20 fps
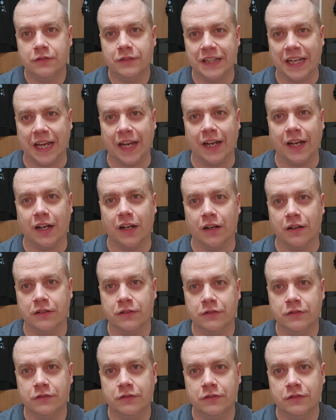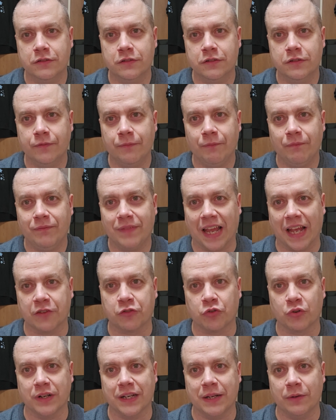Yeah.
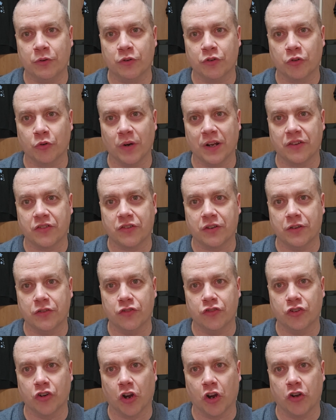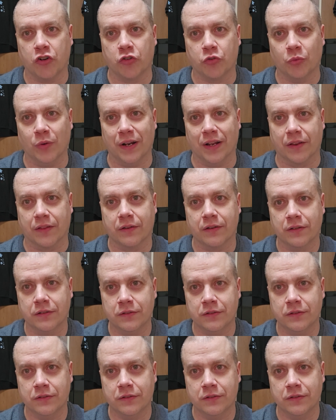That's what he was arrested and charged with.